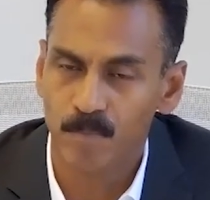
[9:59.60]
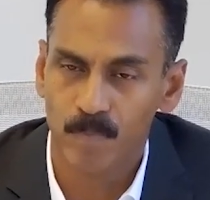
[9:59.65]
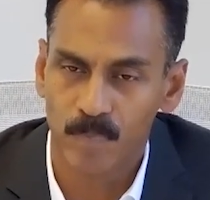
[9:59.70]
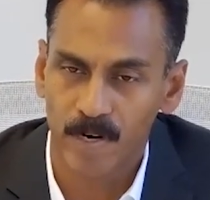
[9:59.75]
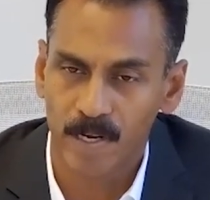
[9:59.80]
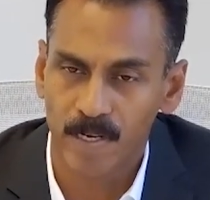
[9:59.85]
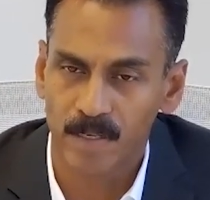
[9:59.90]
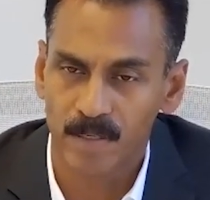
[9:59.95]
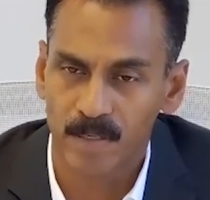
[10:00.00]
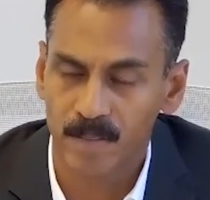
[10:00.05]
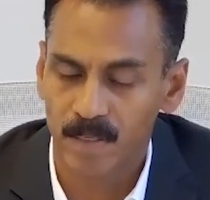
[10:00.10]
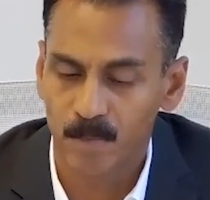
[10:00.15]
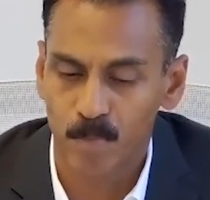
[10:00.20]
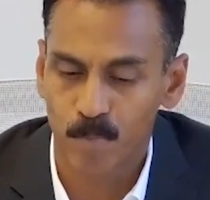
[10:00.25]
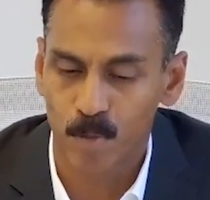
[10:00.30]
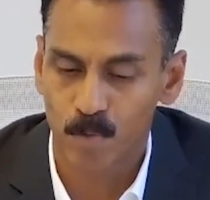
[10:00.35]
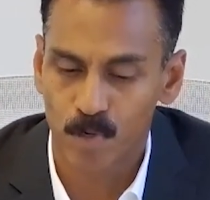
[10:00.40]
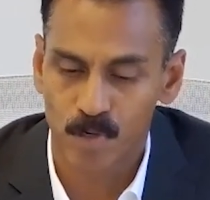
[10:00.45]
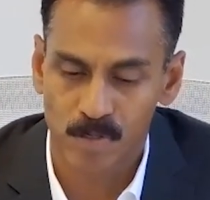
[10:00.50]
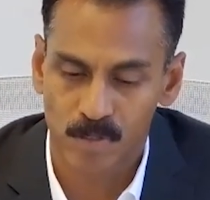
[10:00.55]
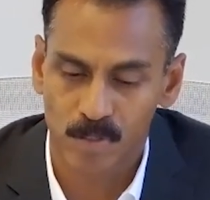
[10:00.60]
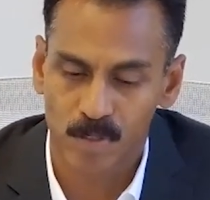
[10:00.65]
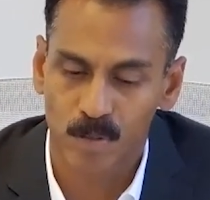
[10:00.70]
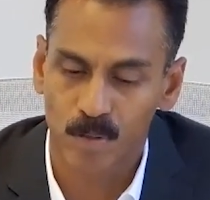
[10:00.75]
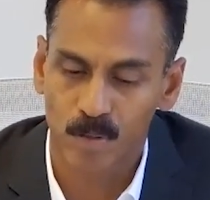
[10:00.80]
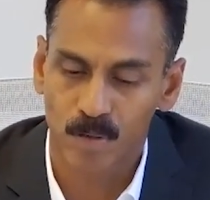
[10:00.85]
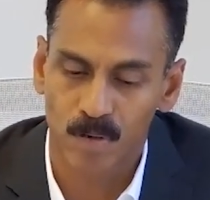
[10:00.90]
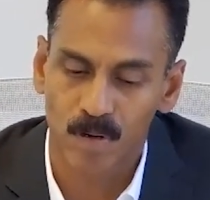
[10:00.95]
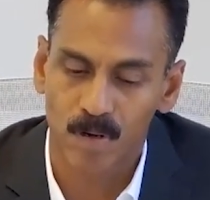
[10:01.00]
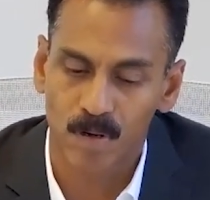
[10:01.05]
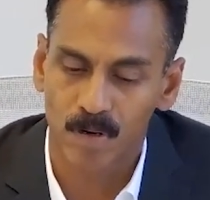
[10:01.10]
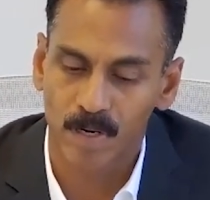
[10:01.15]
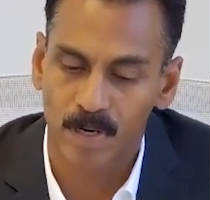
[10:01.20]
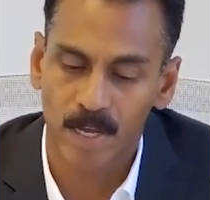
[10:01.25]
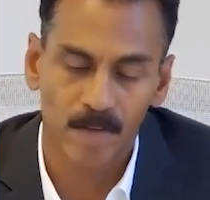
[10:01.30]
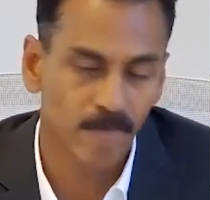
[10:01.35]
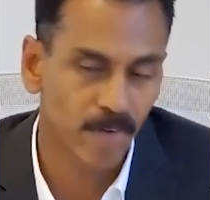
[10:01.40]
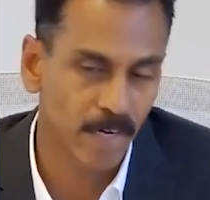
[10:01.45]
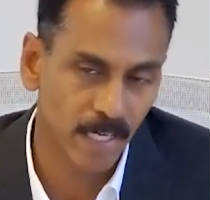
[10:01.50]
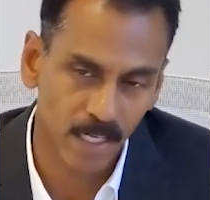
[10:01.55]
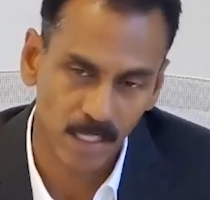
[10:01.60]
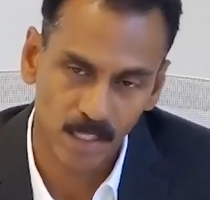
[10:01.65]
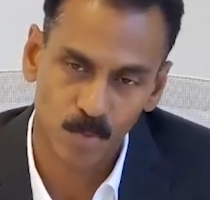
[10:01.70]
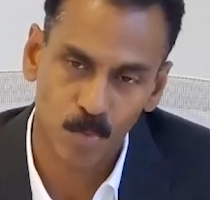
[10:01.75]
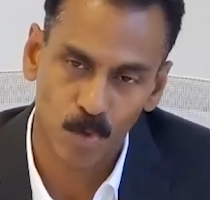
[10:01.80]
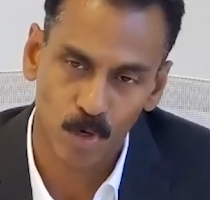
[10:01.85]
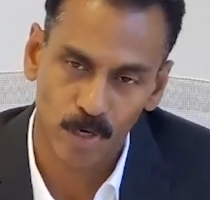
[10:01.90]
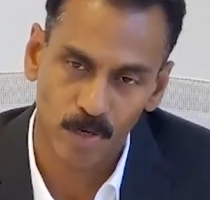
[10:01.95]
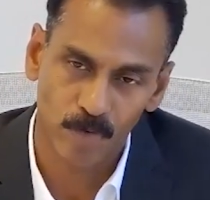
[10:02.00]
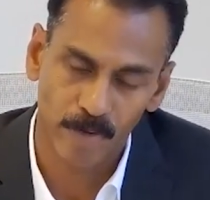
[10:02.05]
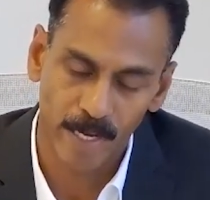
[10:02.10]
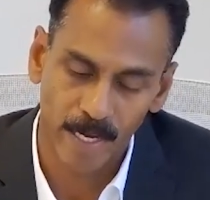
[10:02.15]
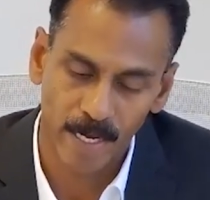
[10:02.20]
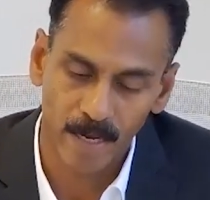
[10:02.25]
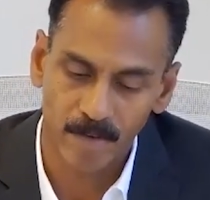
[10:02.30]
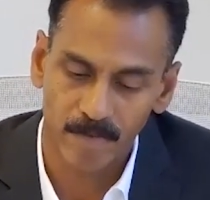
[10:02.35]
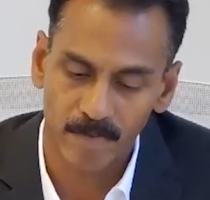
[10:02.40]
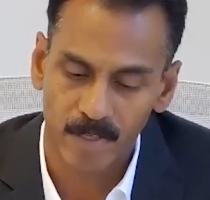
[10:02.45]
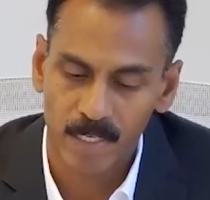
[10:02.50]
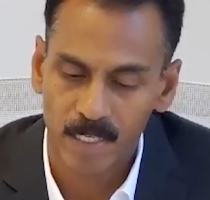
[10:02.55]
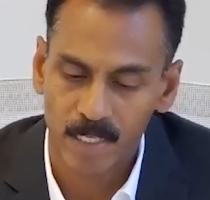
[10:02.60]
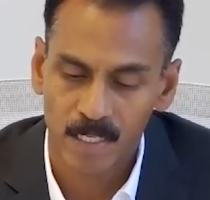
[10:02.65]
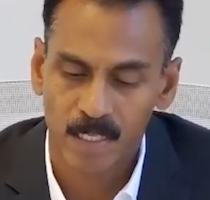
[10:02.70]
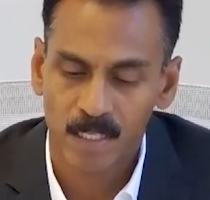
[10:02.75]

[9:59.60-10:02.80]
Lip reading: right, Net Promoter Score, on every touch point we have.